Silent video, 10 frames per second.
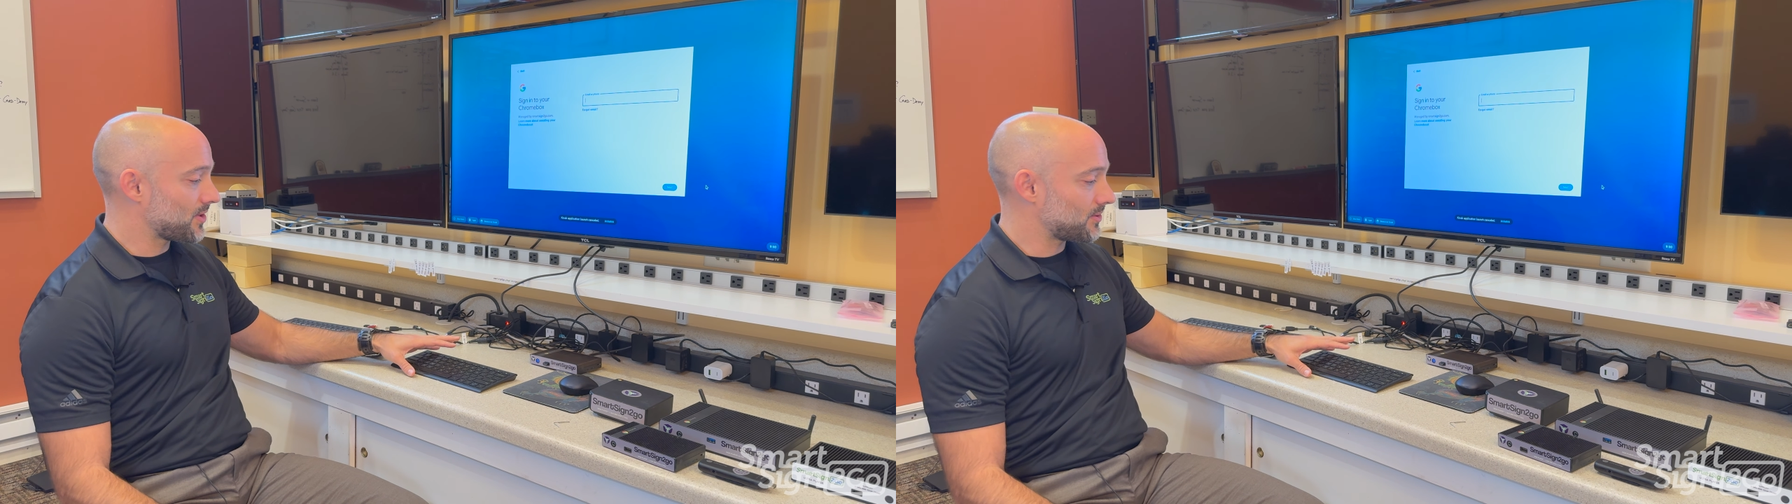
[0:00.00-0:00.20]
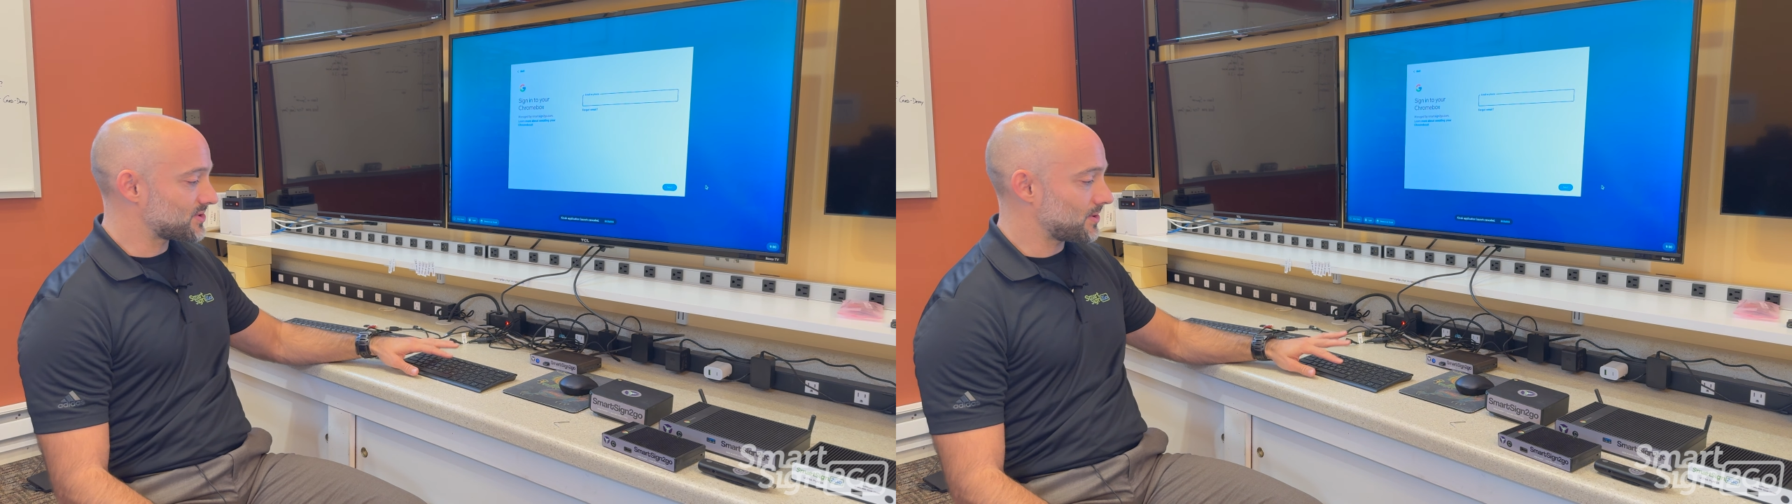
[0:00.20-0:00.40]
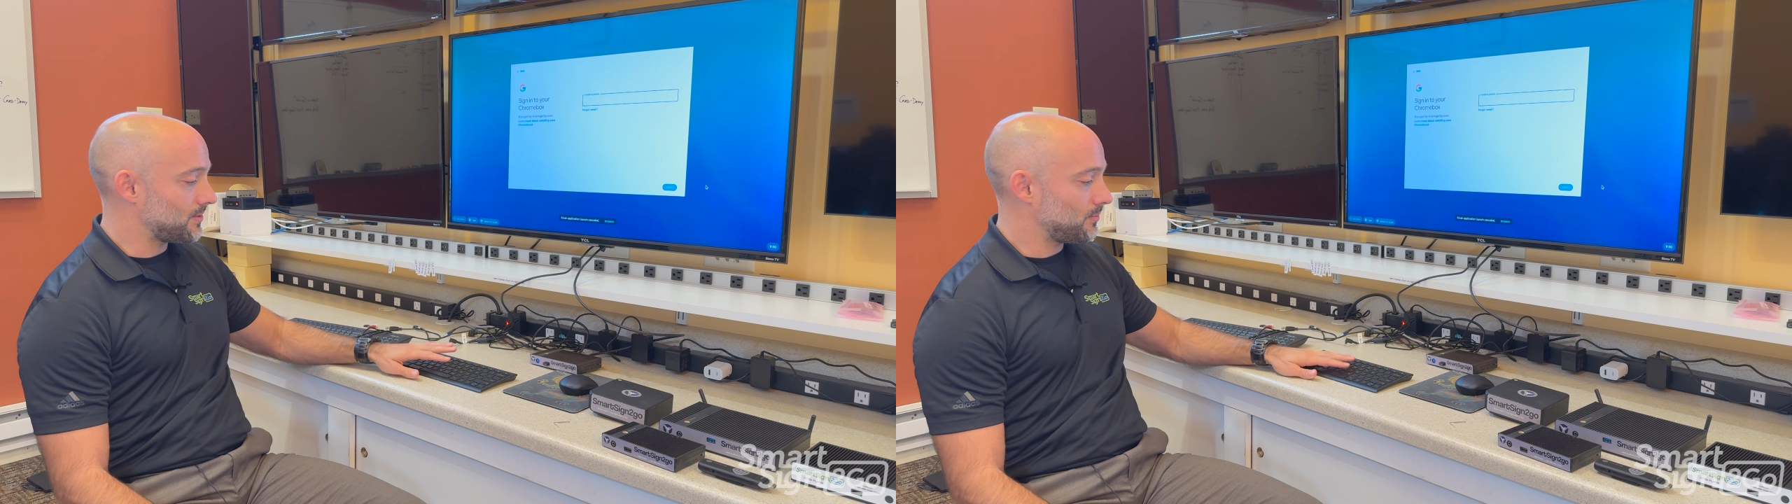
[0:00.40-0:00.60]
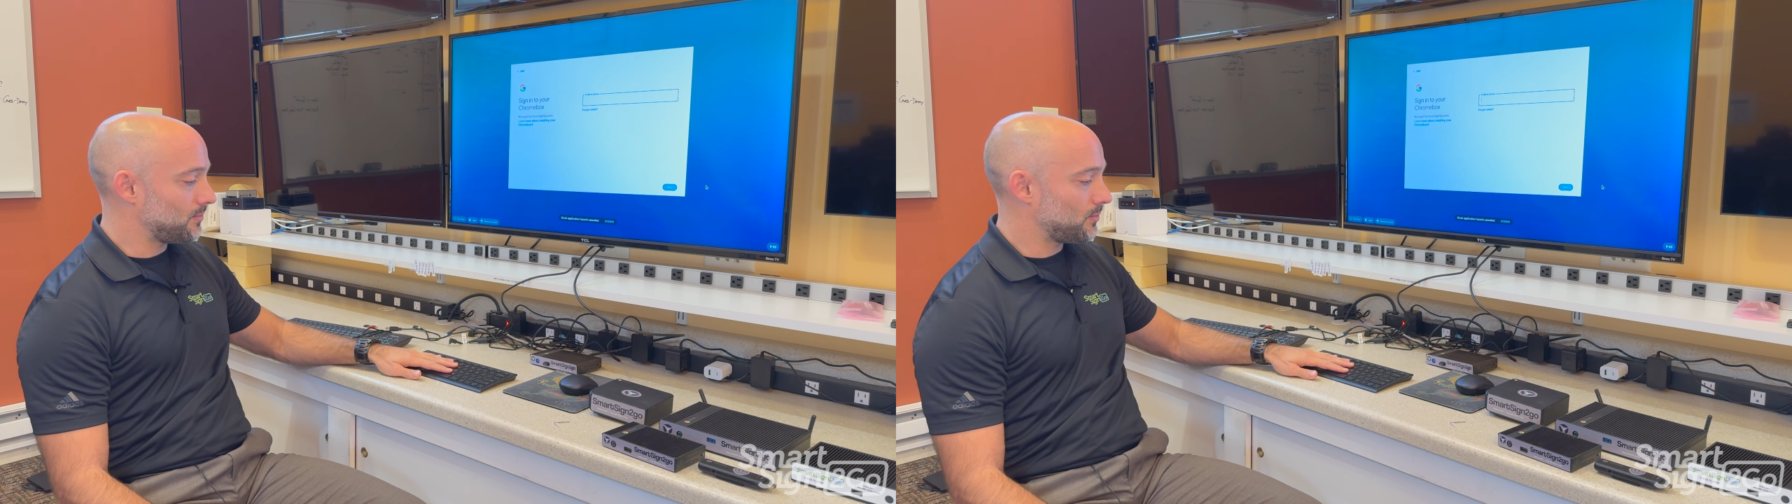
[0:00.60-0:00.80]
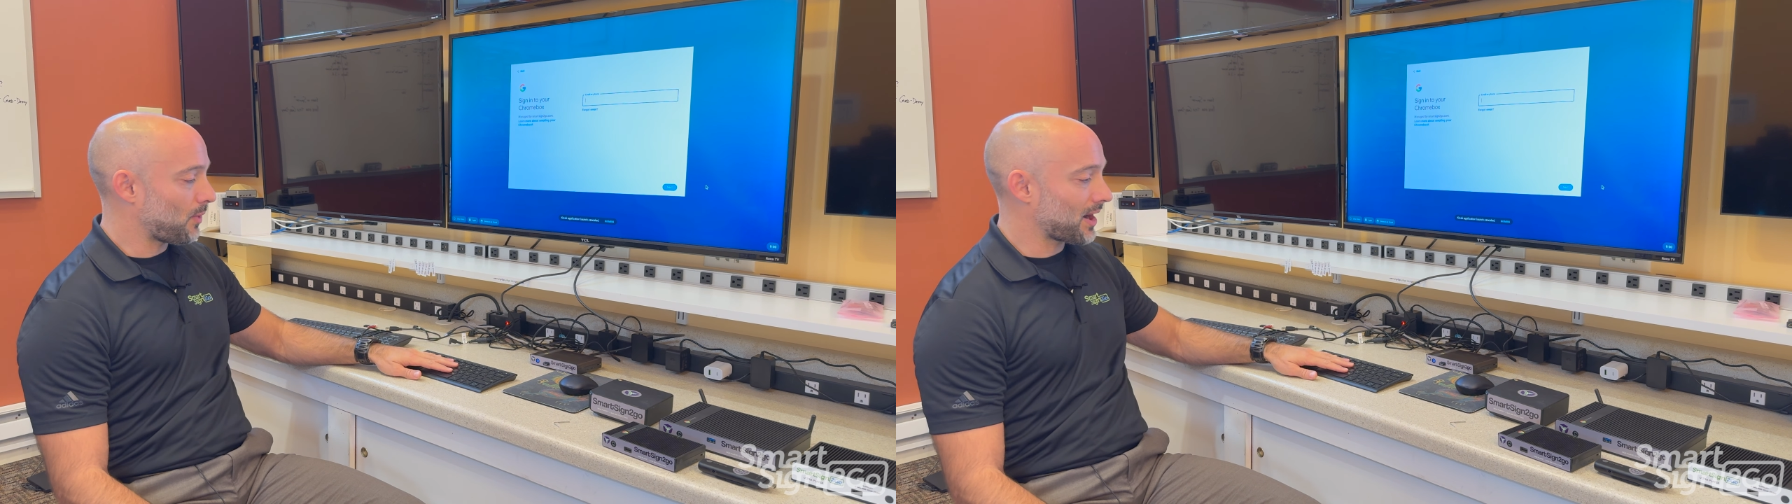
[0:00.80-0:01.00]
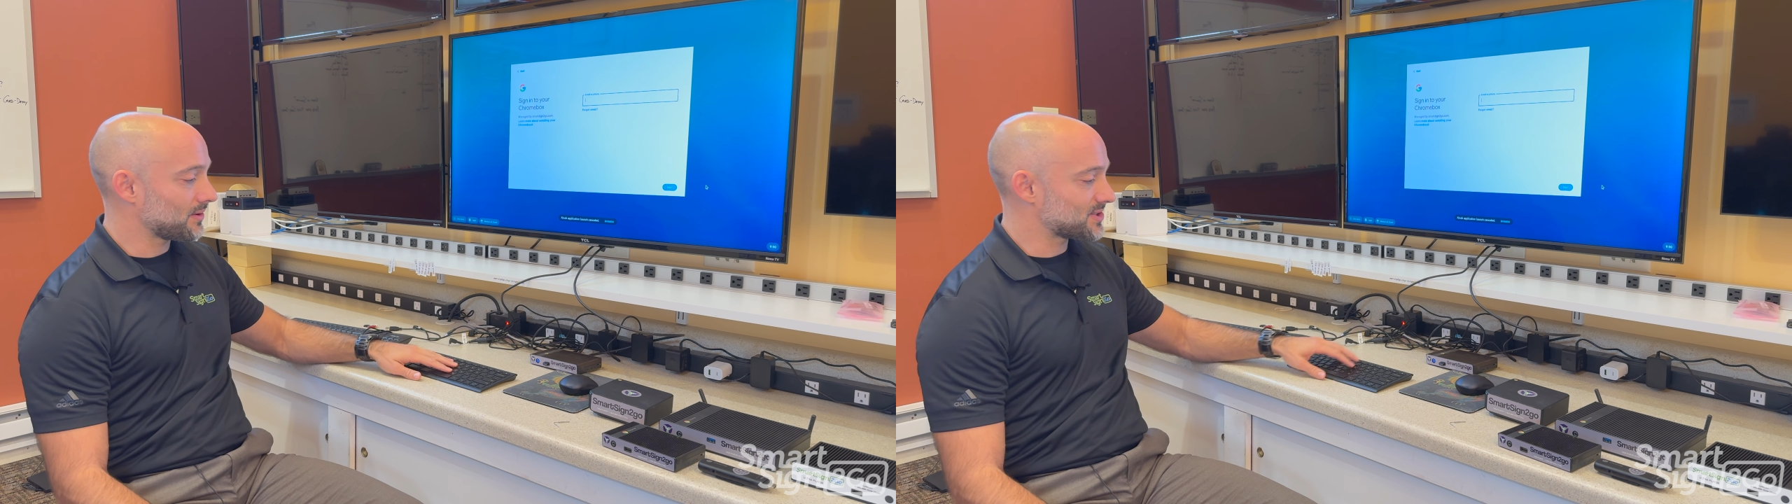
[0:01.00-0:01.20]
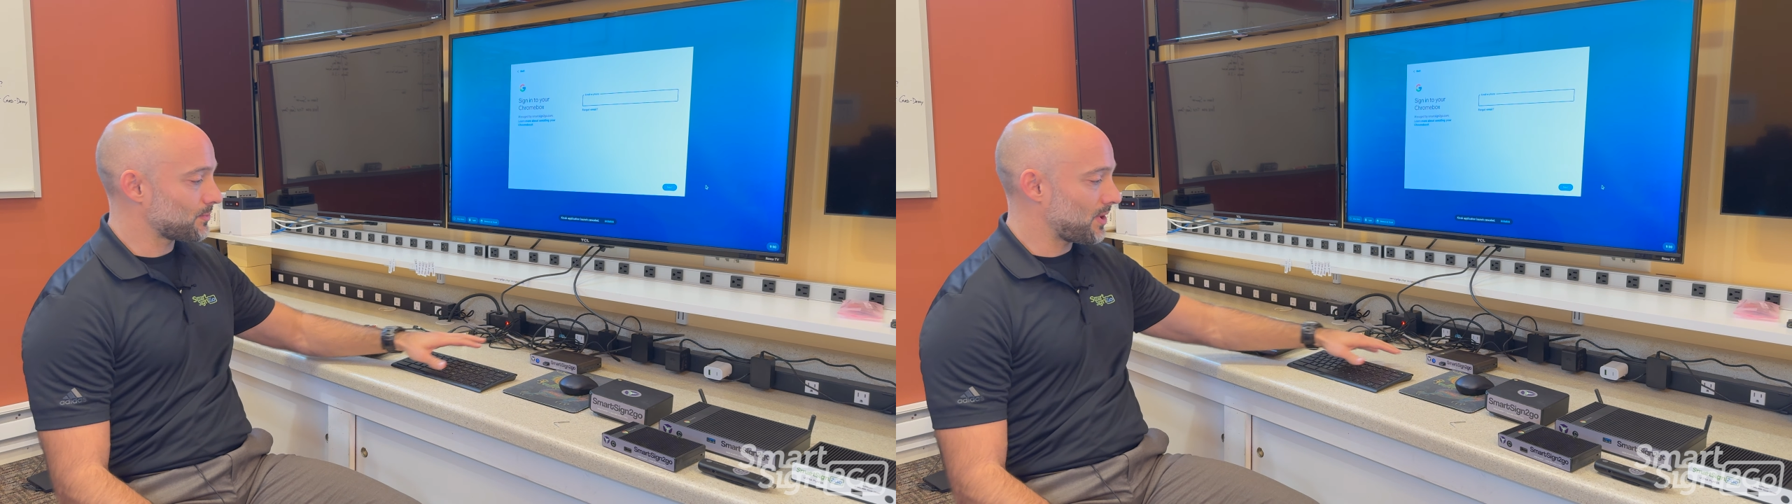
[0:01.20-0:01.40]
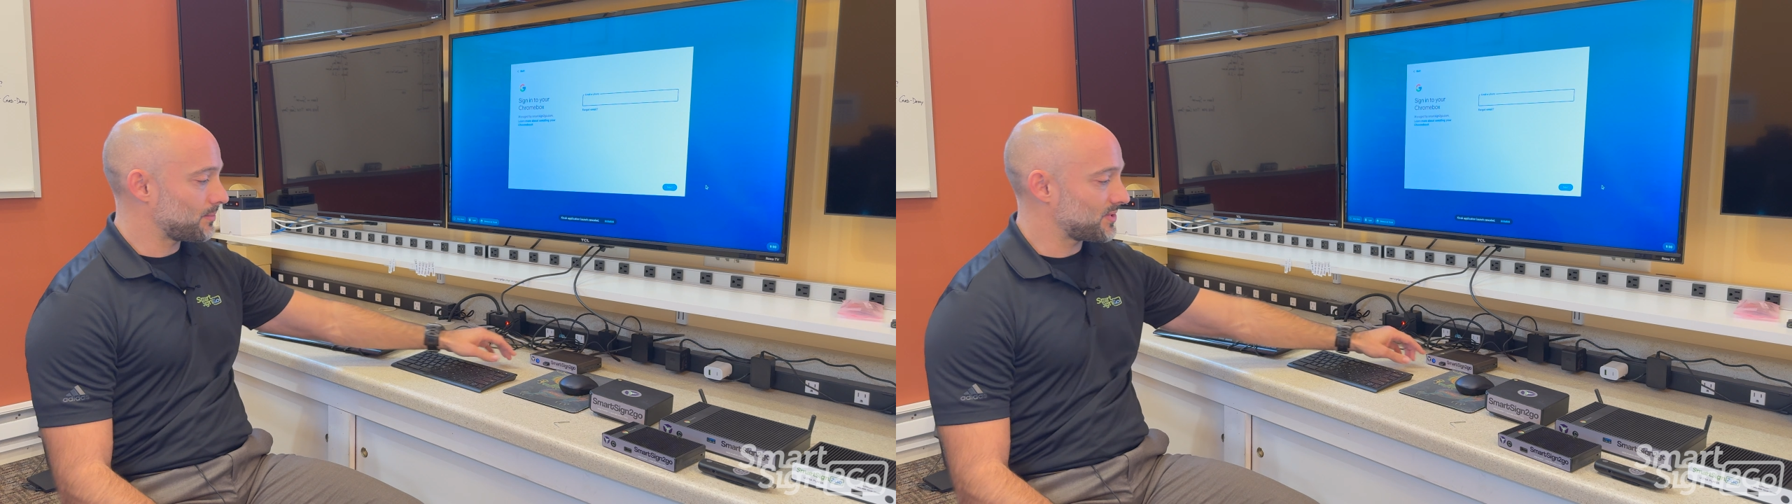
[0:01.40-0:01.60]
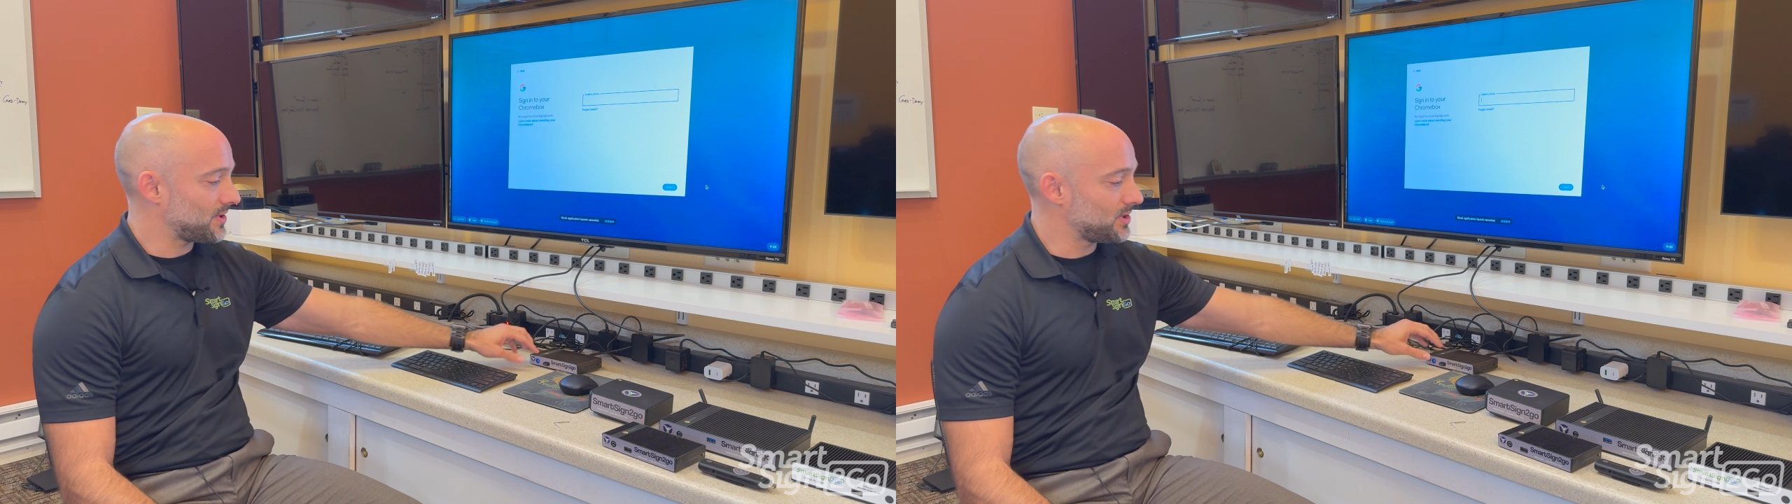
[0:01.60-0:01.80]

whether it's a wireless one with